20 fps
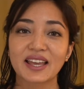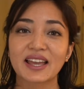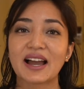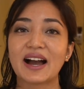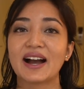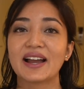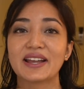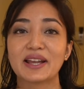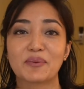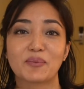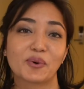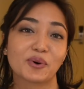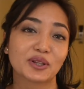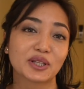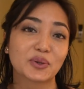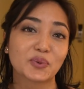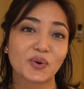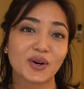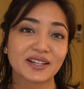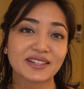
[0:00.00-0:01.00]
I am
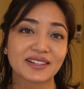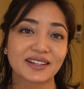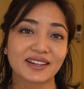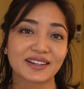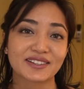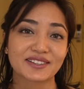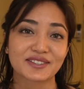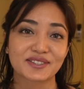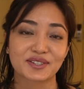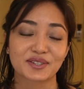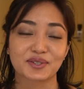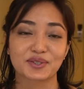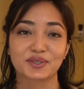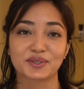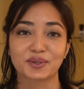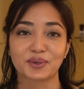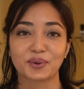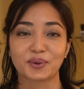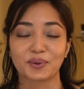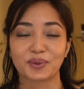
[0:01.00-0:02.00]
only one guest,
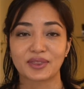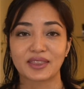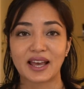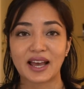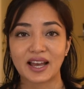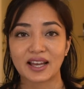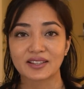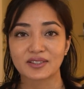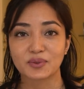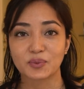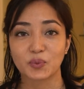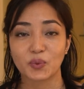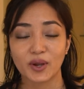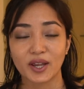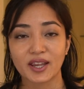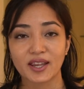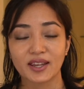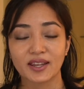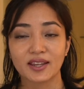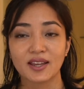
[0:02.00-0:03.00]
so that
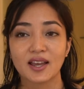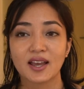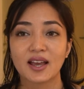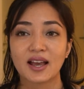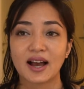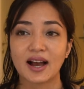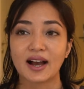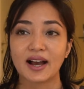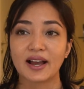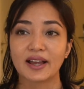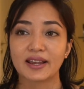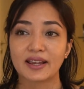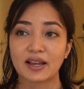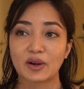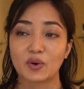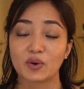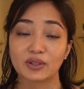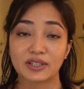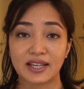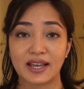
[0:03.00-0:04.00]
way I
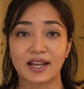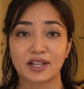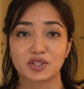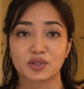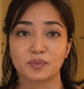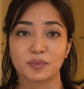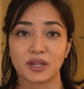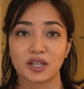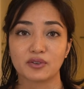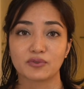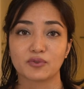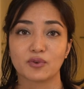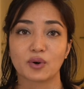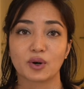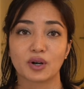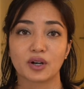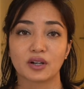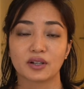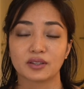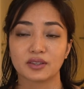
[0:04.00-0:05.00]
only had to pay
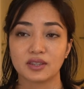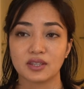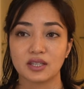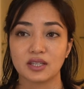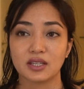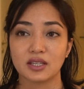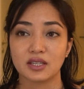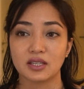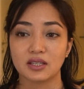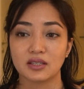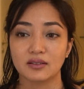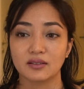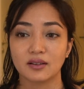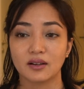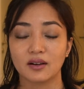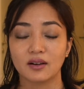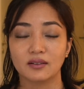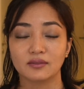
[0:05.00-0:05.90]
for the